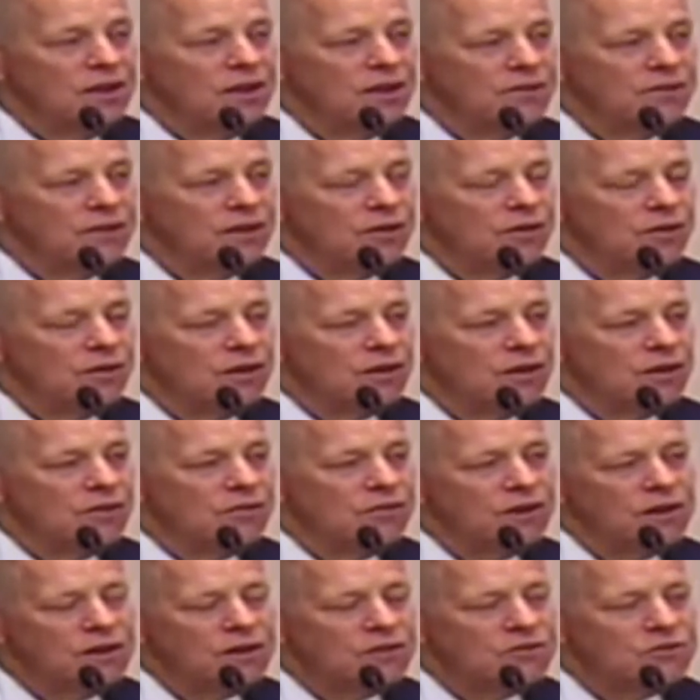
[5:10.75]
And
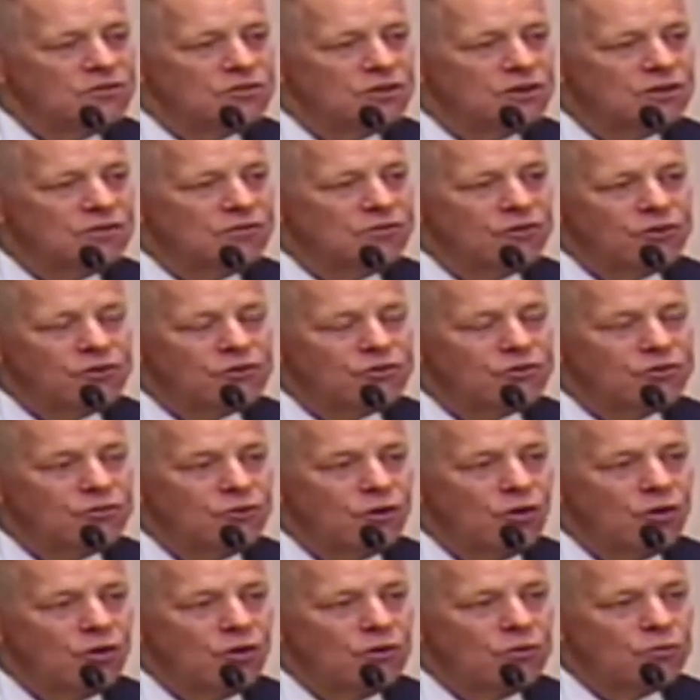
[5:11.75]
then he said, first
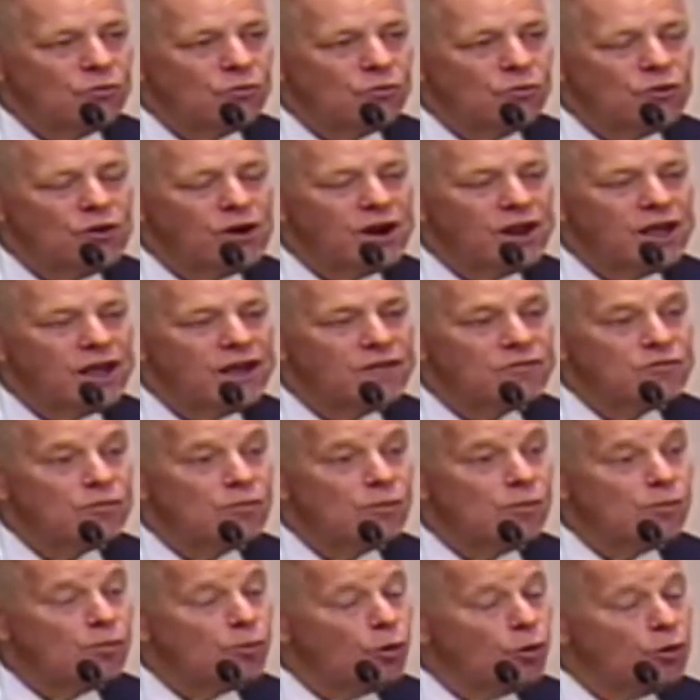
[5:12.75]
of all, we're going to have a
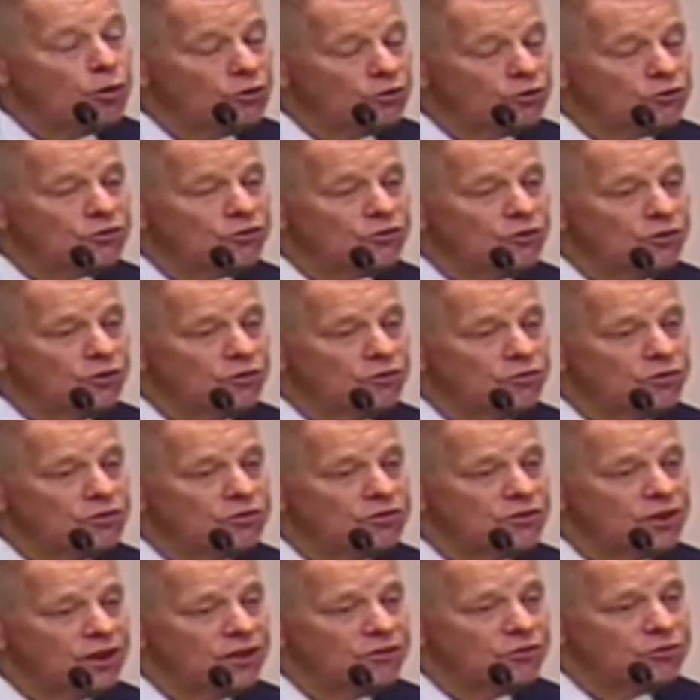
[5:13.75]
memorial
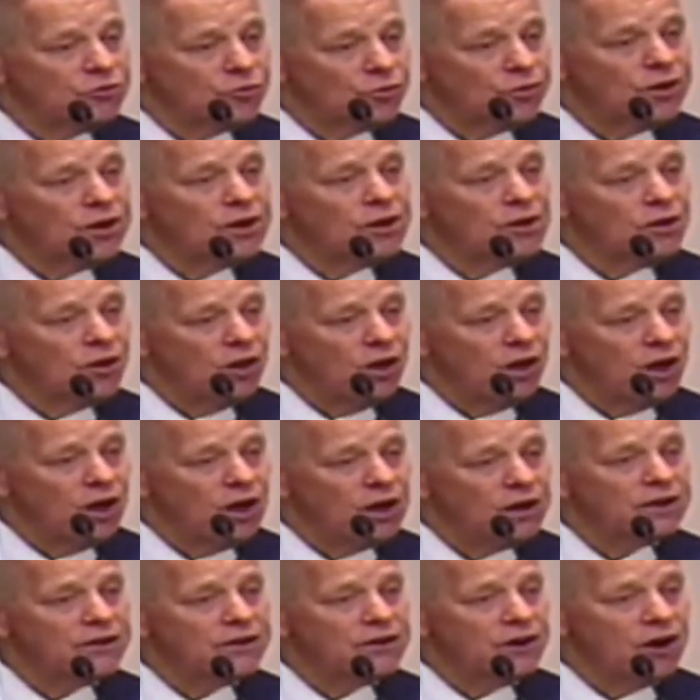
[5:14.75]
service at 3
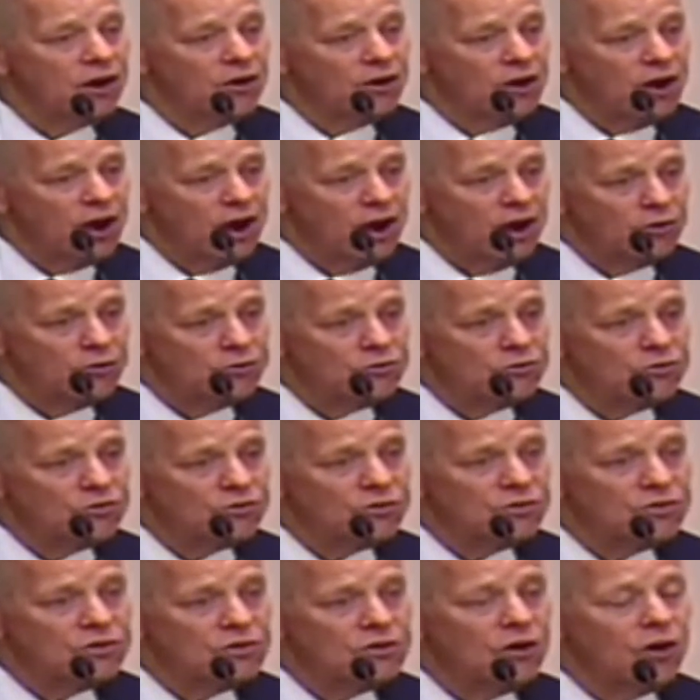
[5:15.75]
o'clock at our
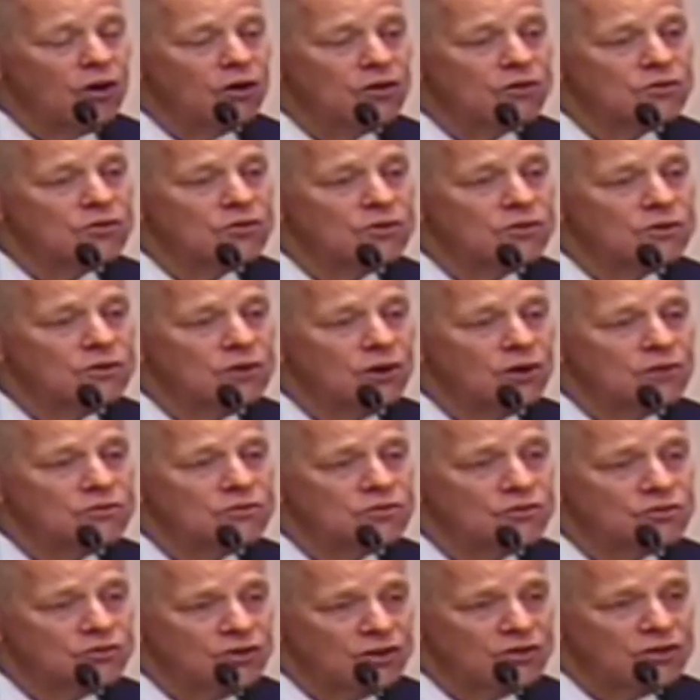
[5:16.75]
house on
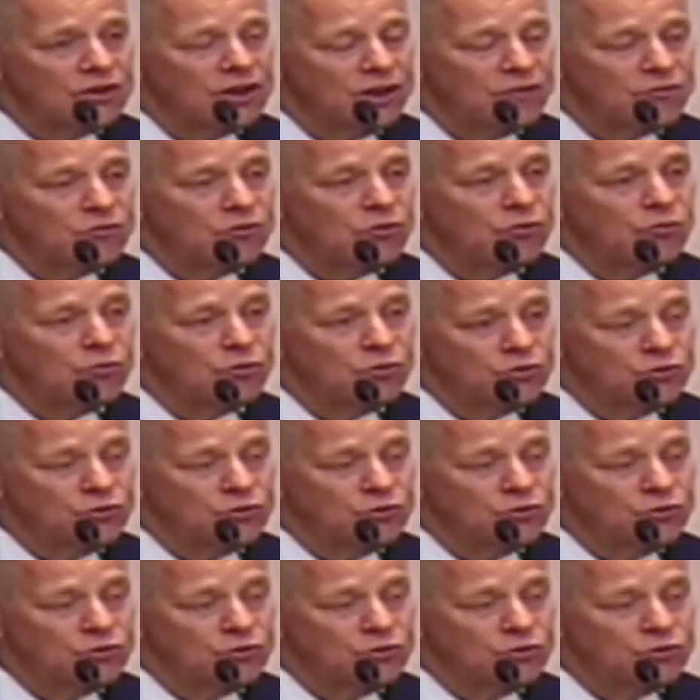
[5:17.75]
Sunday afternoon.